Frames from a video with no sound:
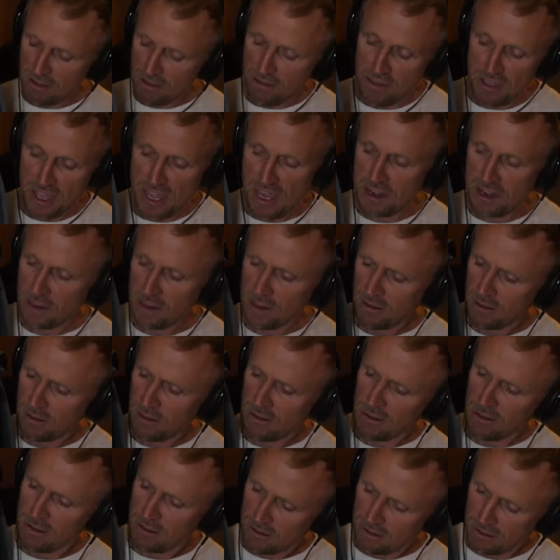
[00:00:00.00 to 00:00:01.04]
Then
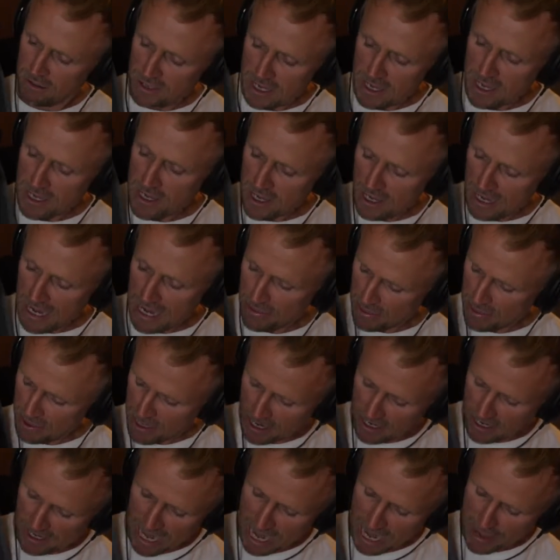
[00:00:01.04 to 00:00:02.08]
the
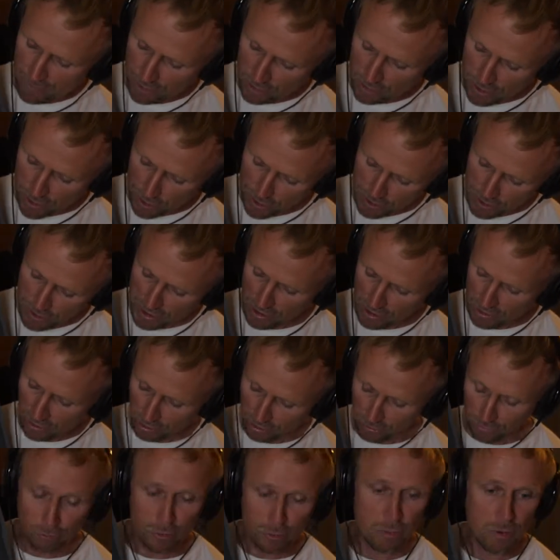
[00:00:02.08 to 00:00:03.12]
Ethernet cable goes
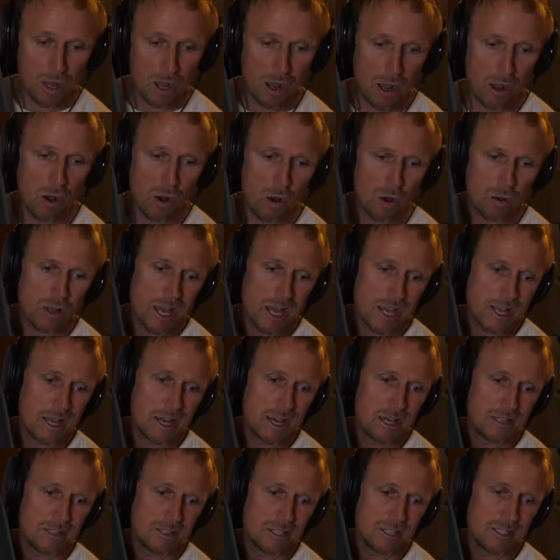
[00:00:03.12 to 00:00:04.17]
through a hole I
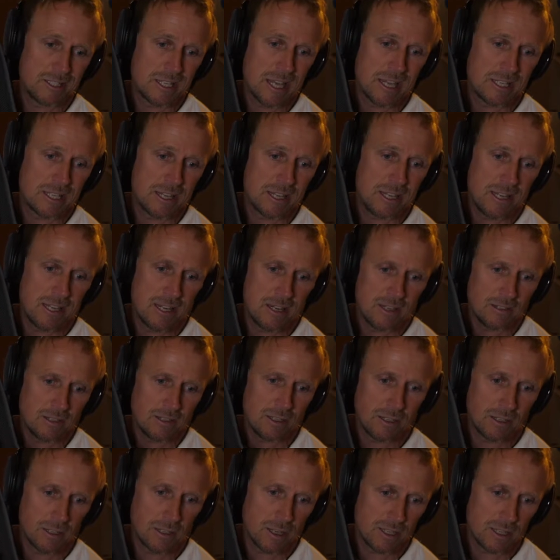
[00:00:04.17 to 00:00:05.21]
cut in the center here.
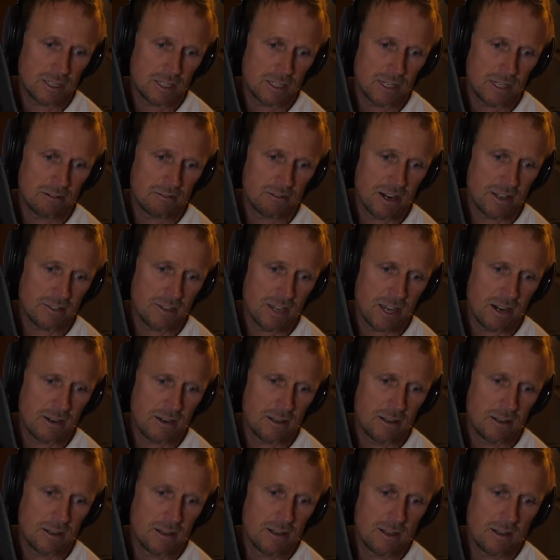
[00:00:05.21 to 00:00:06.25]
You can kind of see it right there.
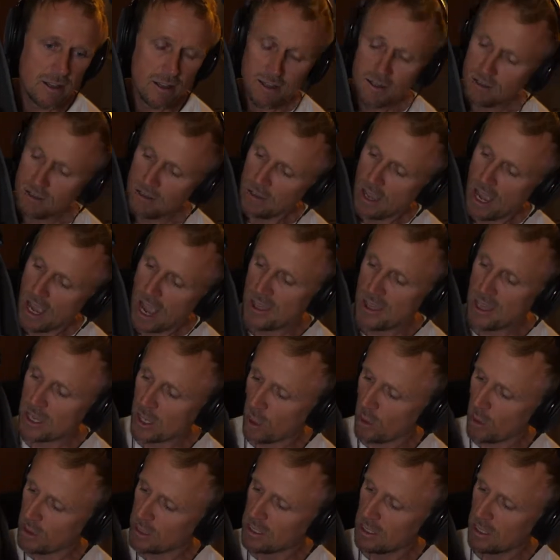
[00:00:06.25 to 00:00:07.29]
And it
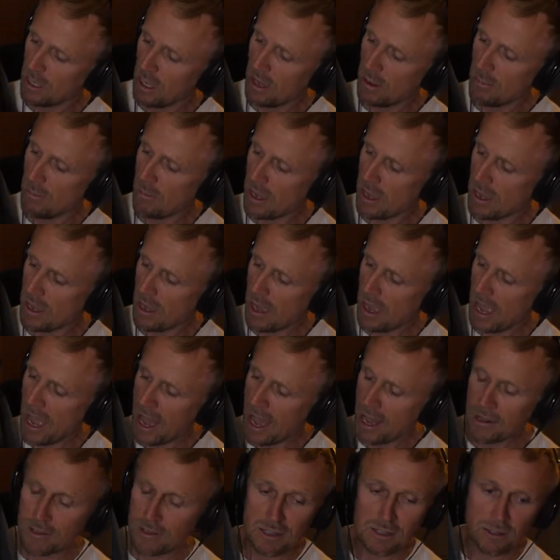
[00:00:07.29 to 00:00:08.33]
goes
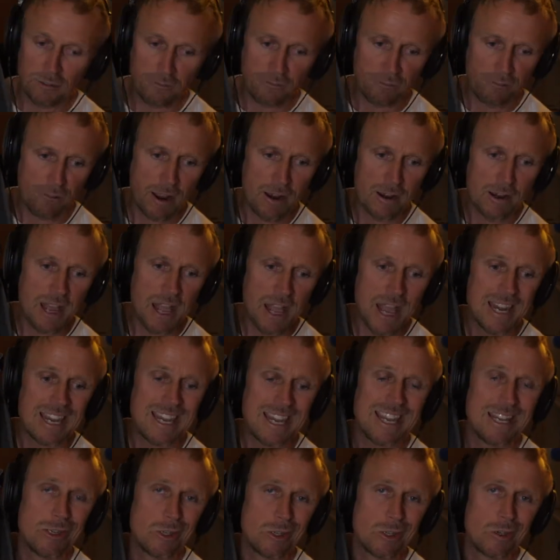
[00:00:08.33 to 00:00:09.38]
out the front and
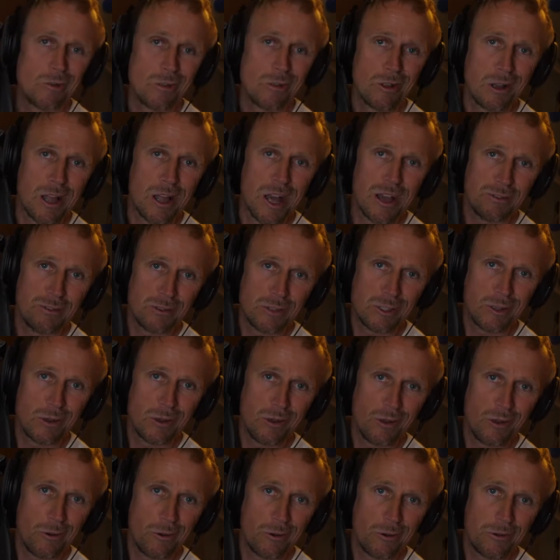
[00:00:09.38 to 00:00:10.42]
into the LiveU
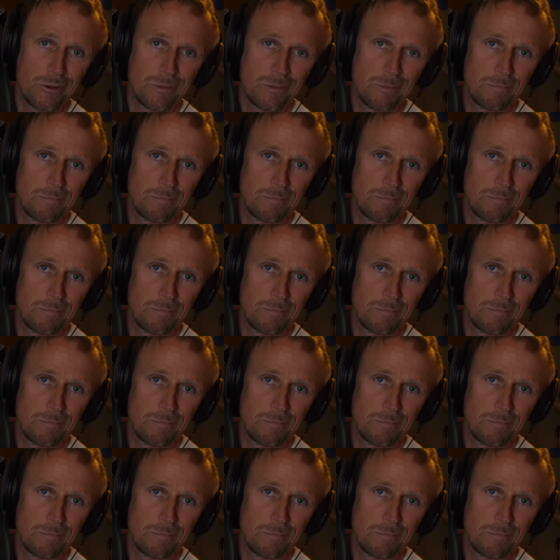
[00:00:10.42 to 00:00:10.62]
Solo.